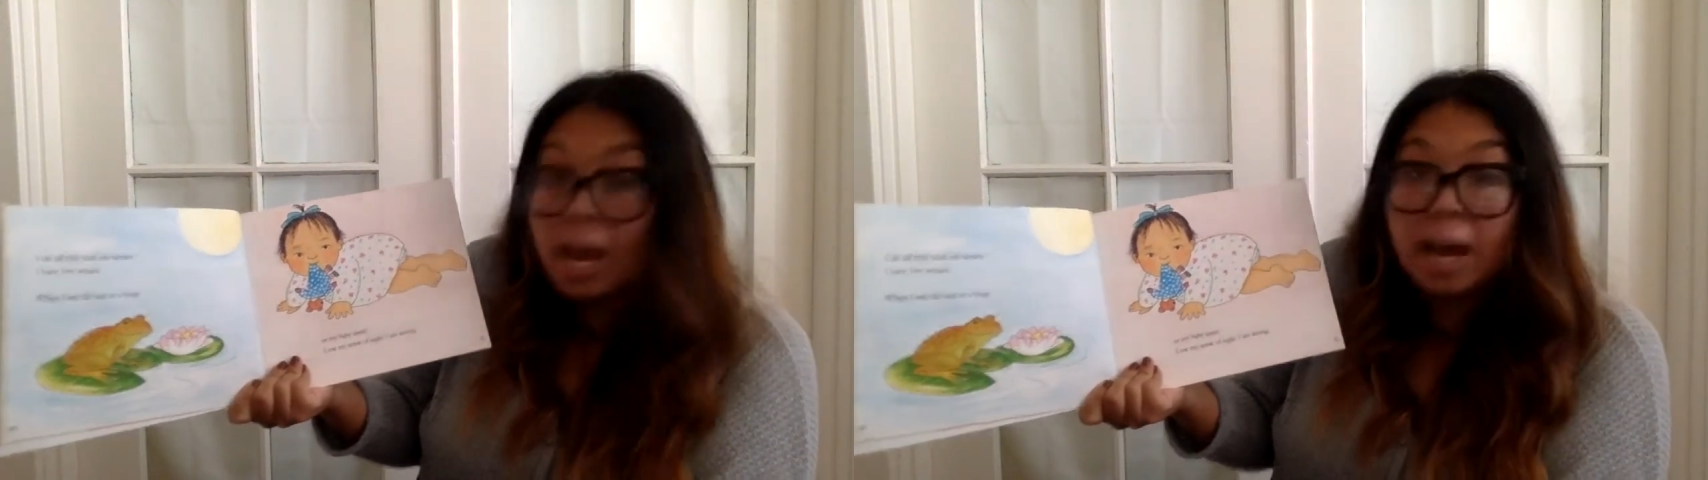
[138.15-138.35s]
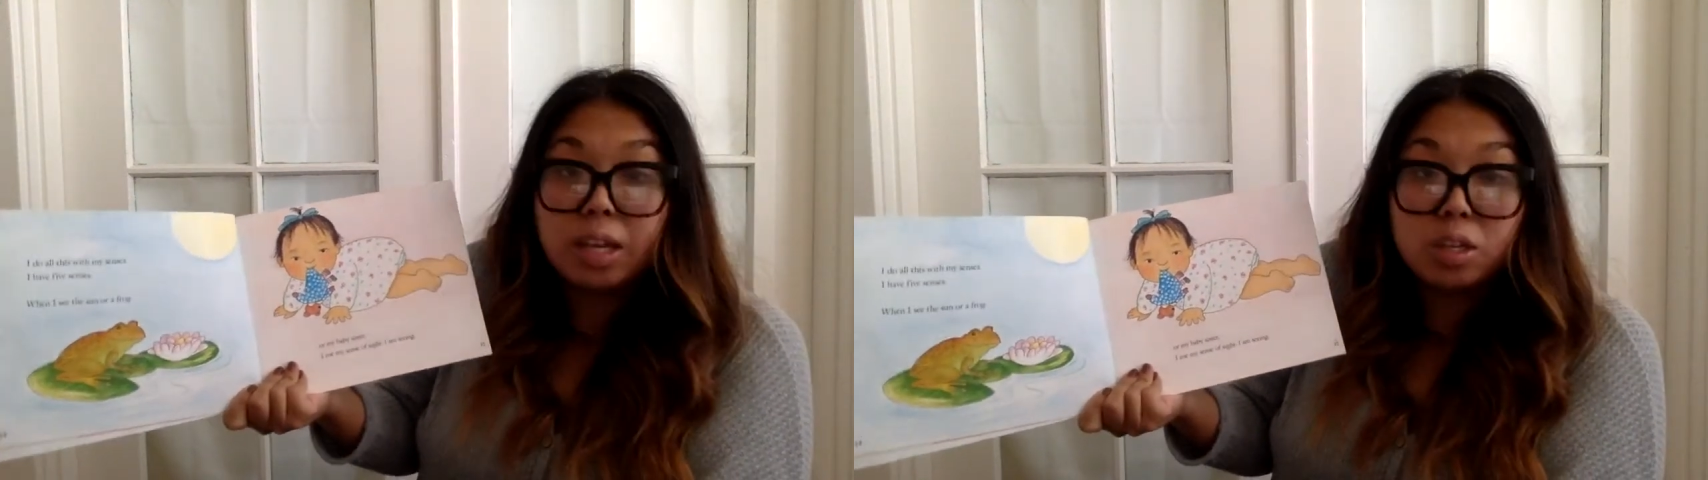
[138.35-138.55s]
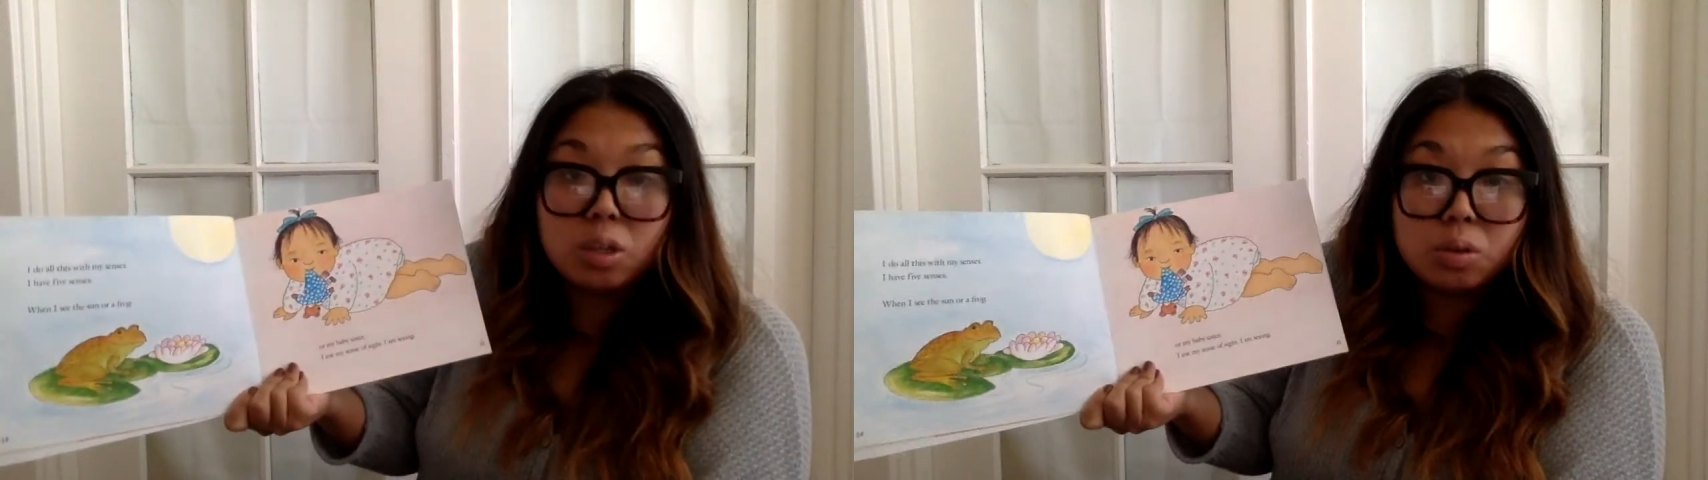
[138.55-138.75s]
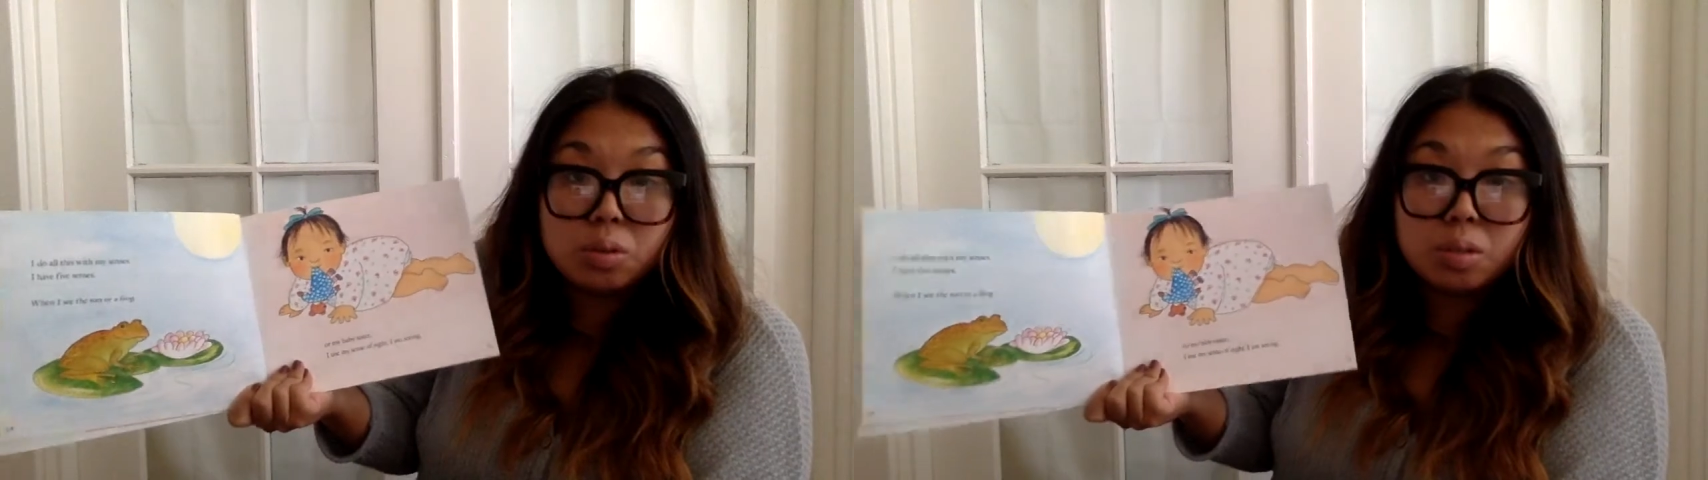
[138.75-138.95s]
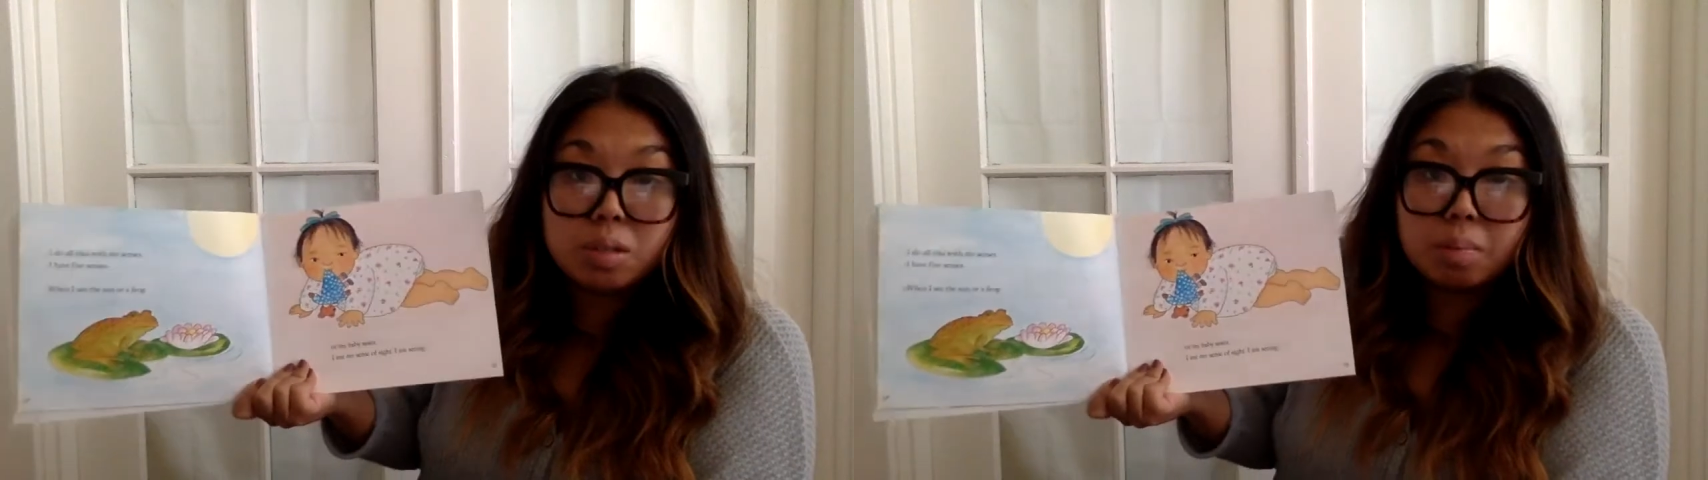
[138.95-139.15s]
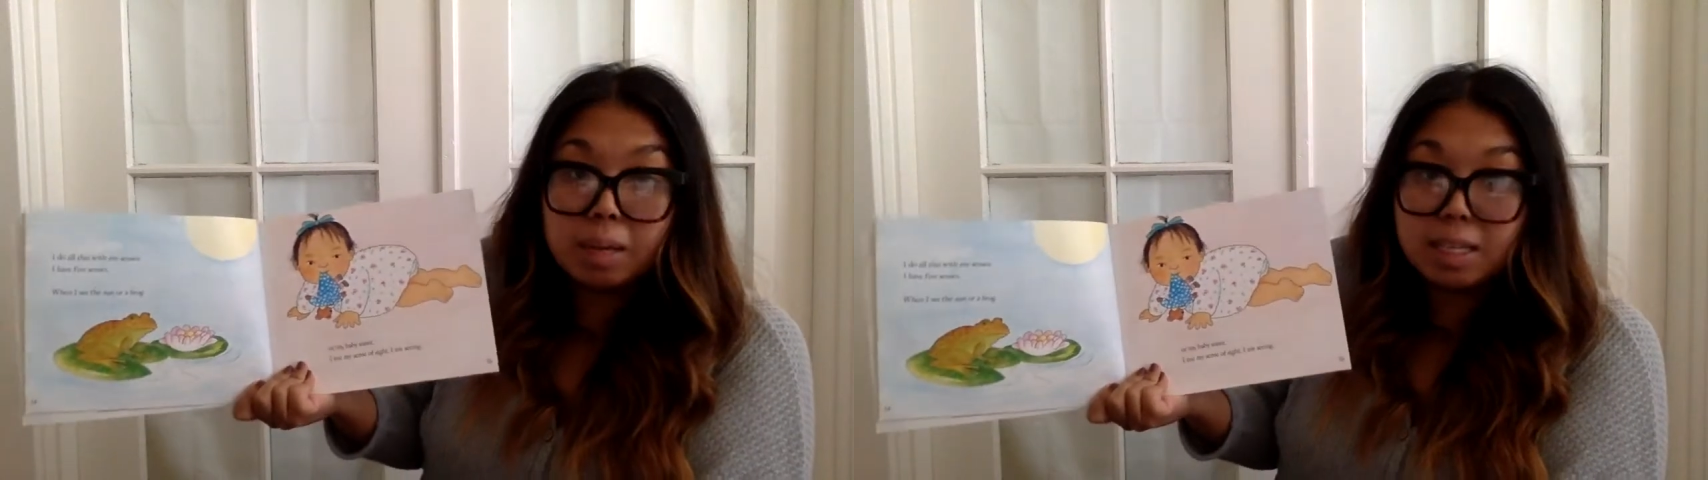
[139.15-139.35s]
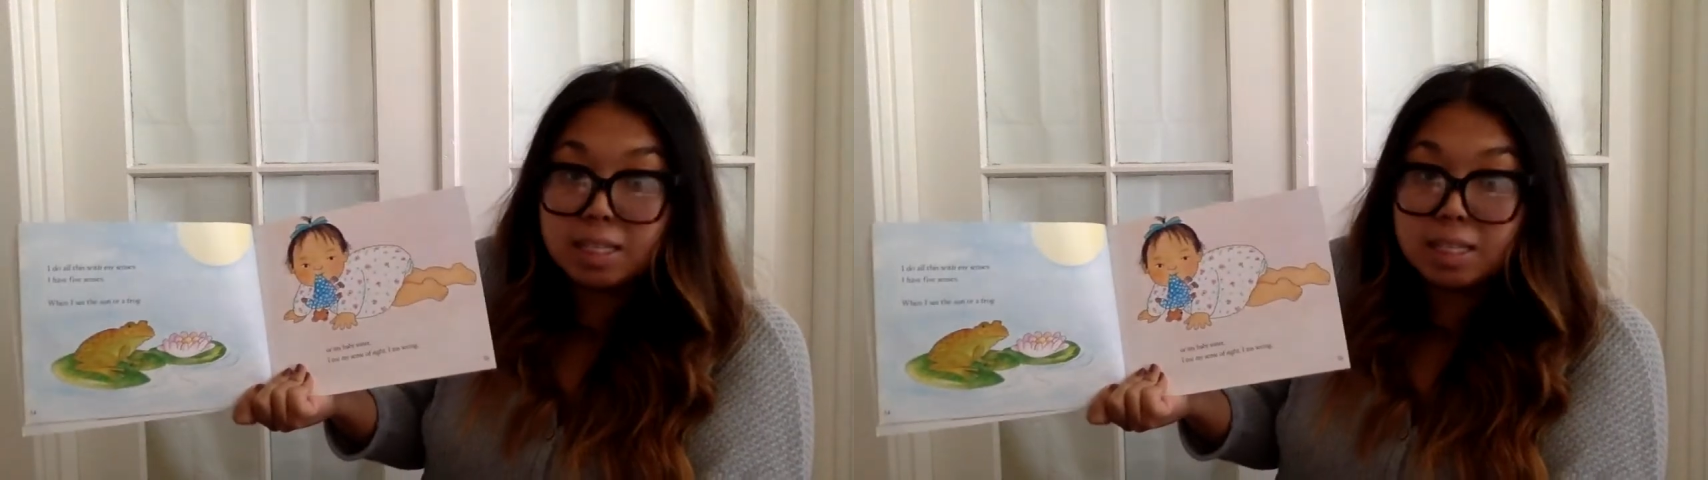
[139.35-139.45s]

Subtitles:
I use my